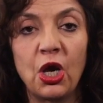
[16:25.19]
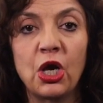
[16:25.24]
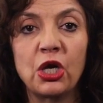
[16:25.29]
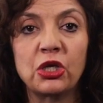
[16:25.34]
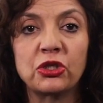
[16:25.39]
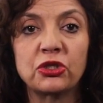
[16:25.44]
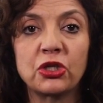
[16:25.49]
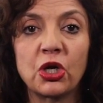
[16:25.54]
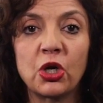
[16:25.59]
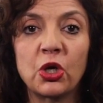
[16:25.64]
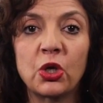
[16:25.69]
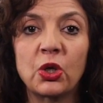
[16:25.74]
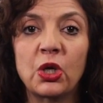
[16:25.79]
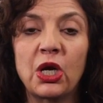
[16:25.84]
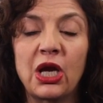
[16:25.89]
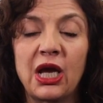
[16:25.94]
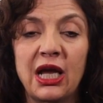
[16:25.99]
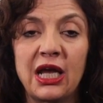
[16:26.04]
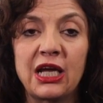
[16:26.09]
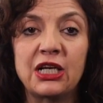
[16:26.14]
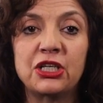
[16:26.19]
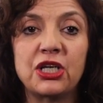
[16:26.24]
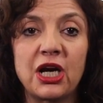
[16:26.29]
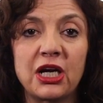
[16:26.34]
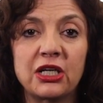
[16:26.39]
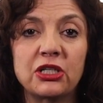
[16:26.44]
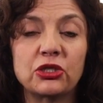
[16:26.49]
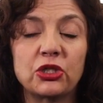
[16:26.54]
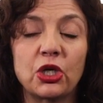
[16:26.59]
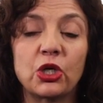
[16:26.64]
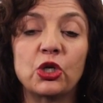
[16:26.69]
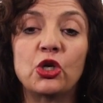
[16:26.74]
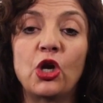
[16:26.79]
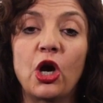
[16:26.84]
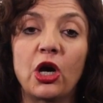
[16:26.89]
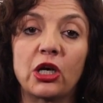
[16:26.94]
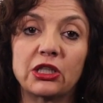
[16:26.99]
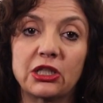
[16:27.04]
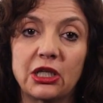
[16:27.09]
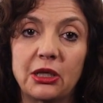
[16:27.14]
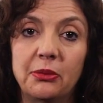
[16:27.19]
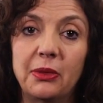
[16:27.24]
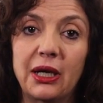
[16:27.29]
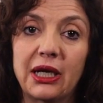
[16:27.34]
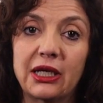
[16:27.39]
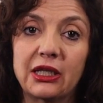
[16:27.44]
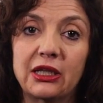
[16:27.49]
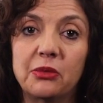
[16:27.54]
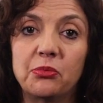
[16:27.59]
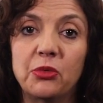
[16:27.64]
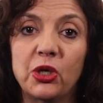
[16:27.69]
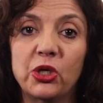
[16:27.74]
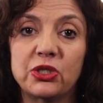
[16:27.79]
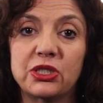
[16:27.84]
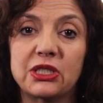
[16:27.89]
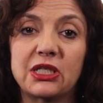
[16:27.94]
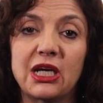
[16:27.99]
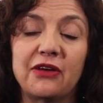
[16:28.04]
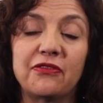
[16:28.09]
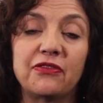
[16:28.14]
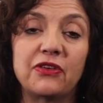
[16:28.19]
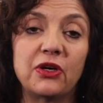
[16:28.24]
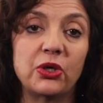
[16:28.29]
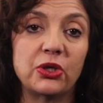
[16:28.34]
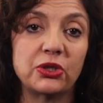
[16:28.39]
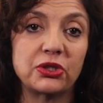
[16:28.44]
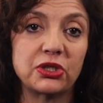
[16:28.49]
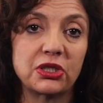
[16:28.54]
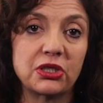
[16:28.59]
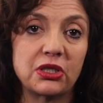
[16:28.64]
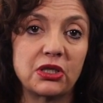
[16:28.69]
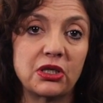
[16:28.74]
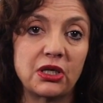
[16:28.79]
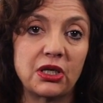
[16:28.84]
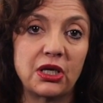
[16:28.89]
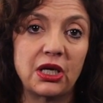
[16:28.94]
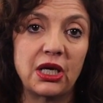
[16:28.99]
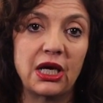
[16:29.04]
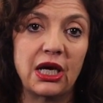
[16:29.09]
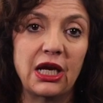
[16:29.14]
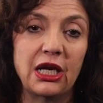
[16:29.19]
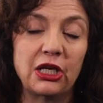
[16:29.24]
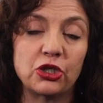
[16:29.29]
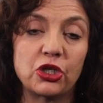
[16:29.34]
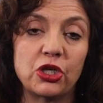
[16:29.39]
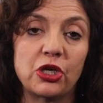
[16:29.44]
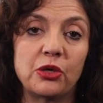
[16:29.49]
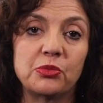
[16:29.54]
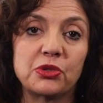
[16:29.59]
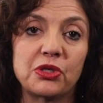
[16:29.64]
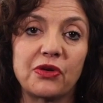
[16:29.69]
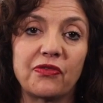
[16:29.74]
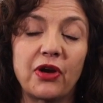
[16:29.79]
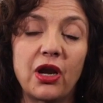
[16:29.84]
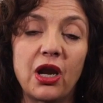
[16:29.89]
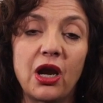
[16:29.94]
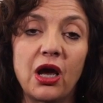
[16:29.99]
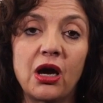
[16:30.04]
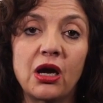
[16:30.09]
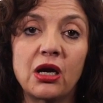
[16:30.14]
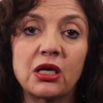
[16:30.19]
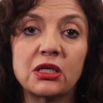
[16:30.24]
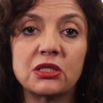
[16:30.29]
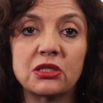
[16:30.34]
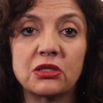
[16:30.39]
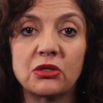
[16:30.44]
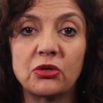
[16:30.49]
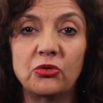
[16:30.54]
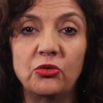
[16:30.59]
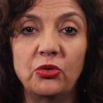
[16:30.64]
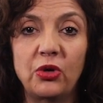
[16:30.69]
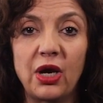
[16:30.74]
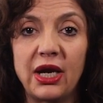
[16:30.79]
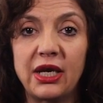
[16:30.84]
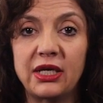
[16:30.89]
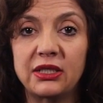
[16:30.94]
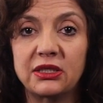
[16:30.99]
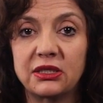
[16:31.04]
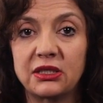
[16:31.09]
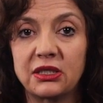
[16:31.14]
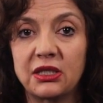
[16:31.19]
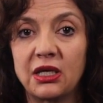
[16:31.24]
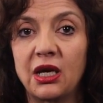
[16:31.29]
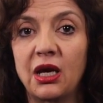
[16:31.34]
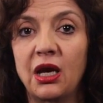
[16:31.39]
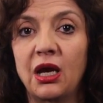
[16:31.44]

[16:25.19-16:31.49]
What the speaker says: So judges are not among the most diverse in terms of class, race,